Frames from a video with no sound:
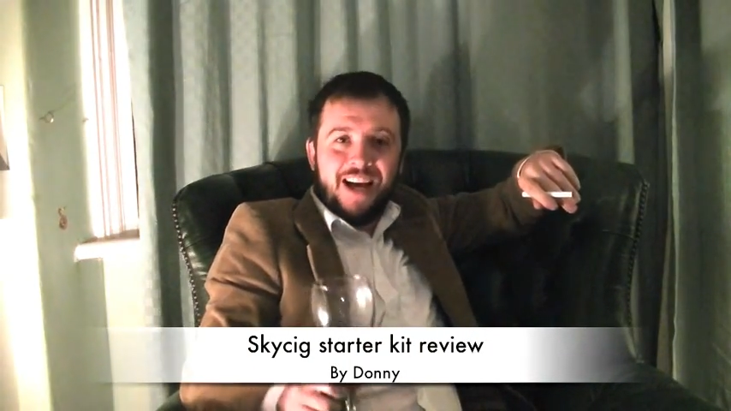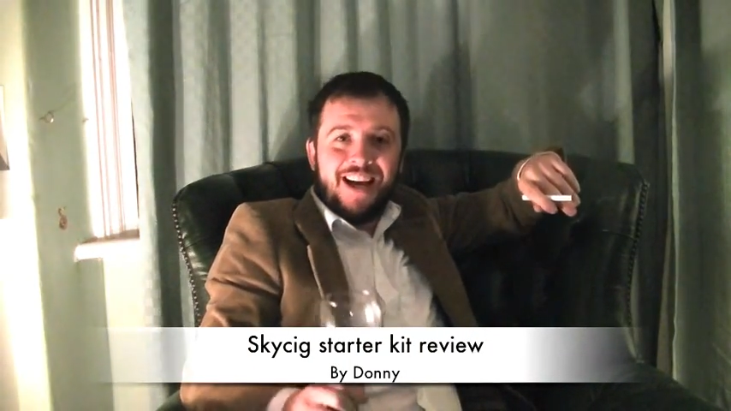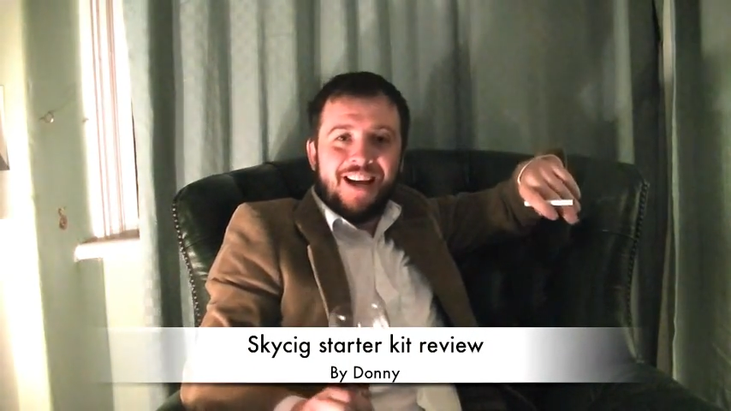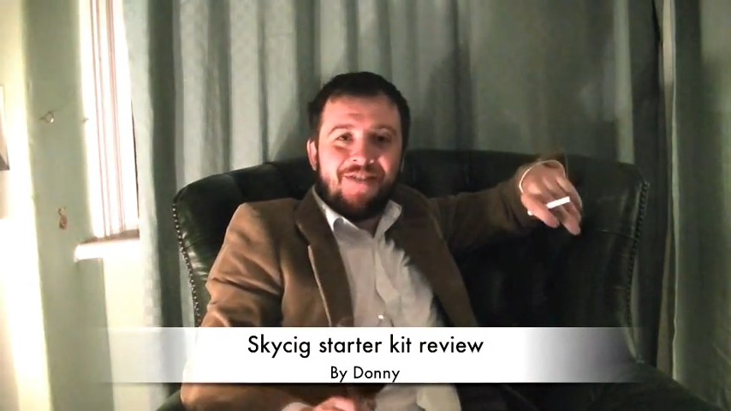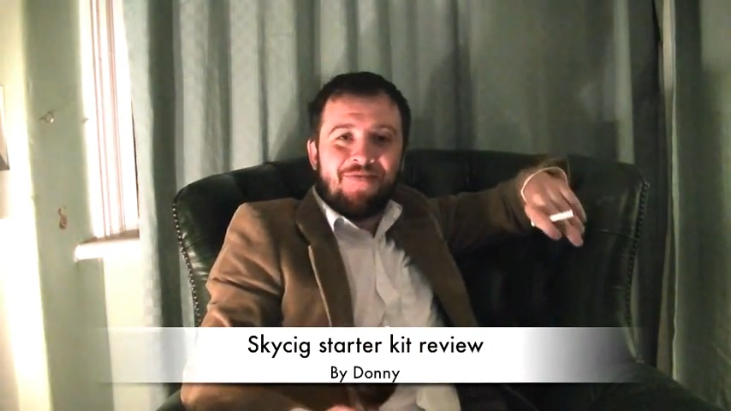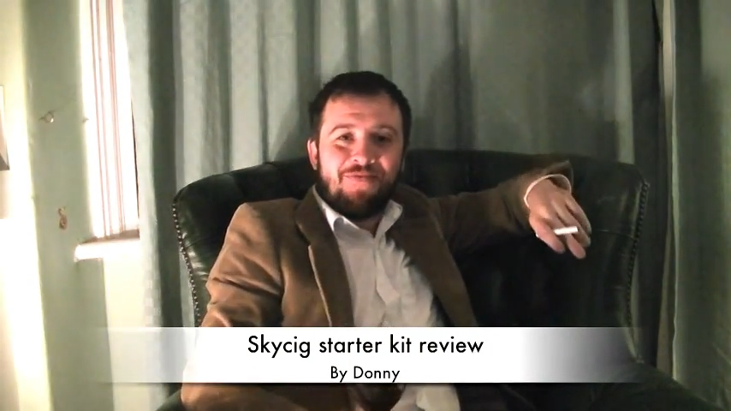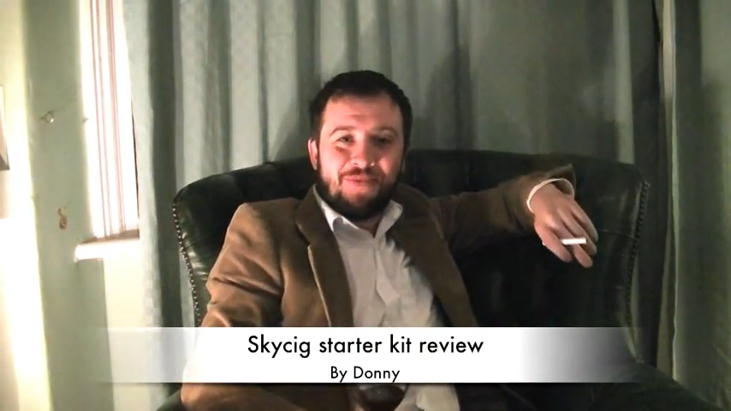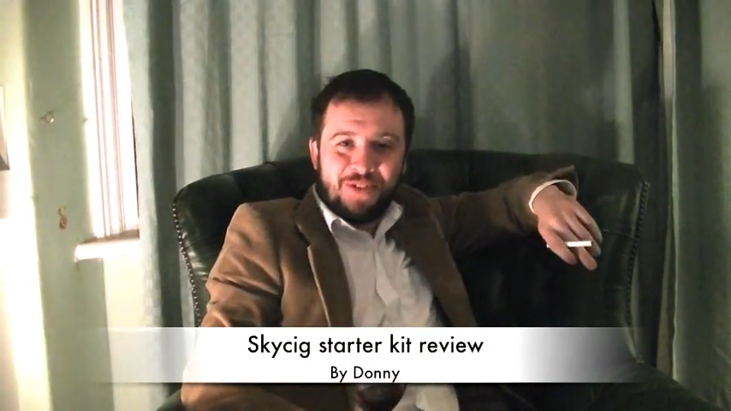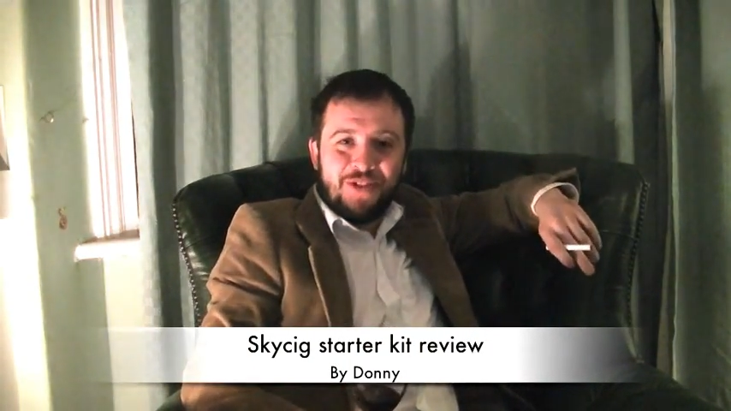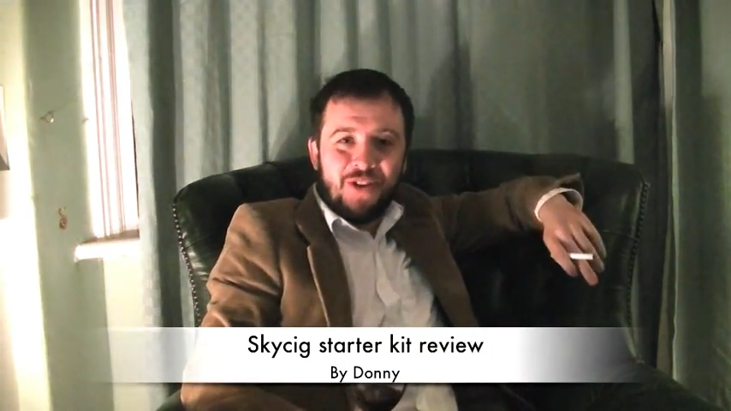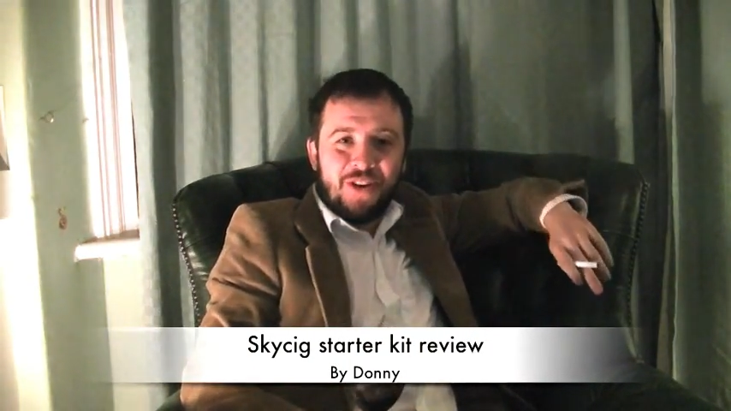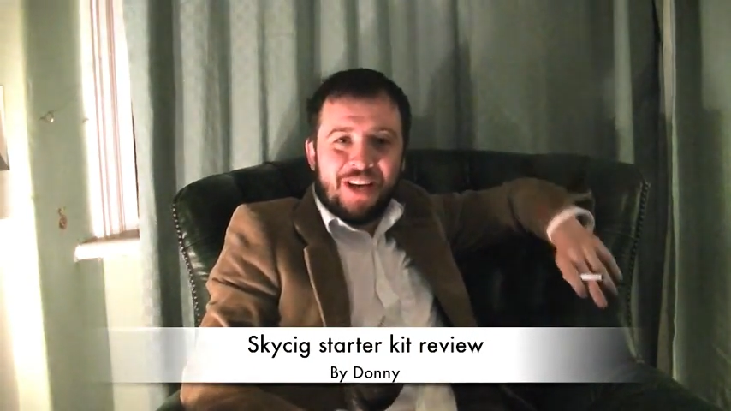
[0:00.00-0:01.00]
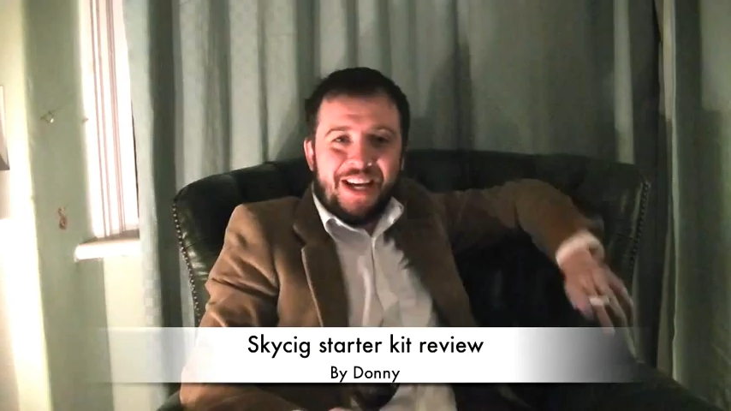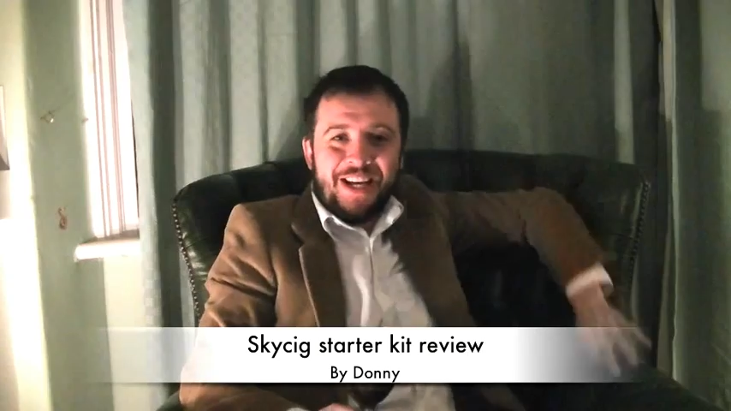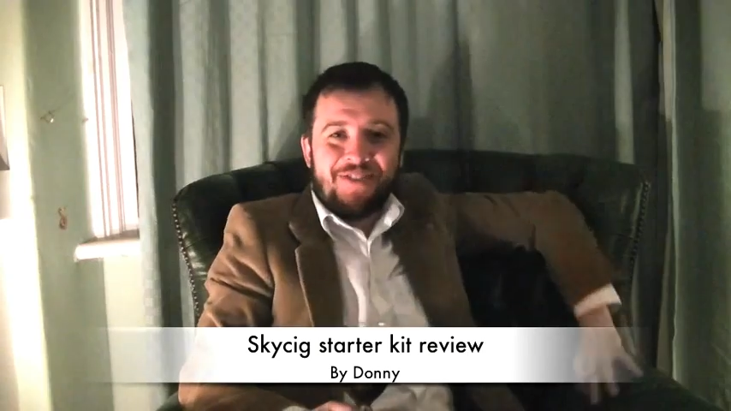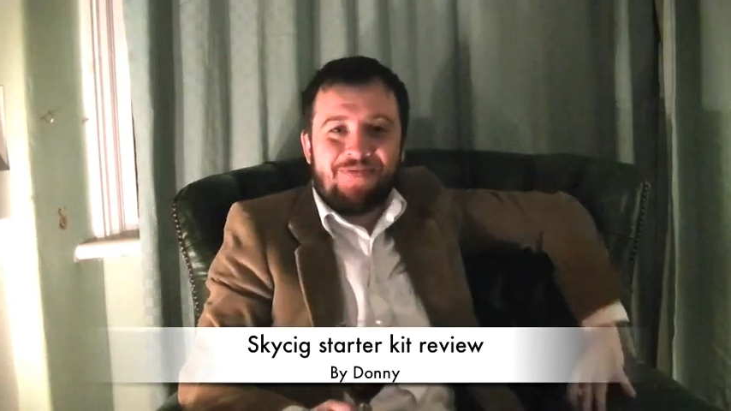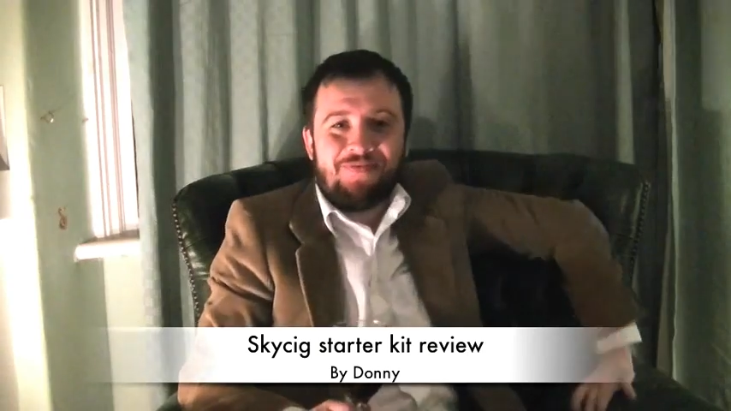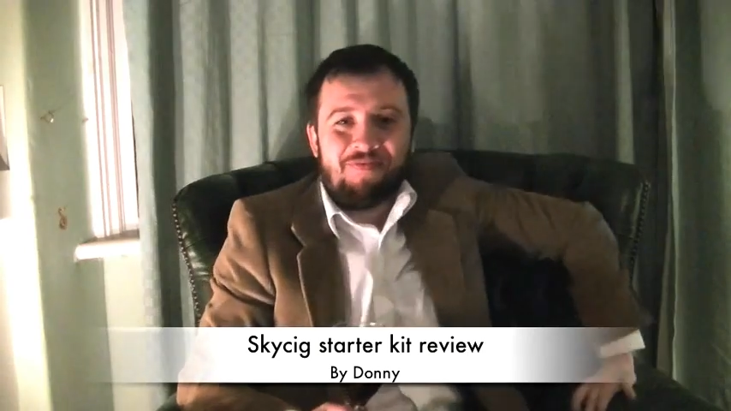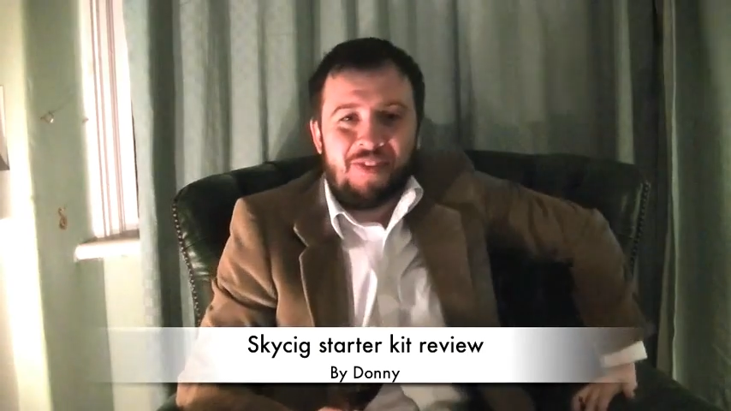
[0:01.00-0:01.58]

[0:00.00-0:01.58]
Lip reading: Hi, Donny here,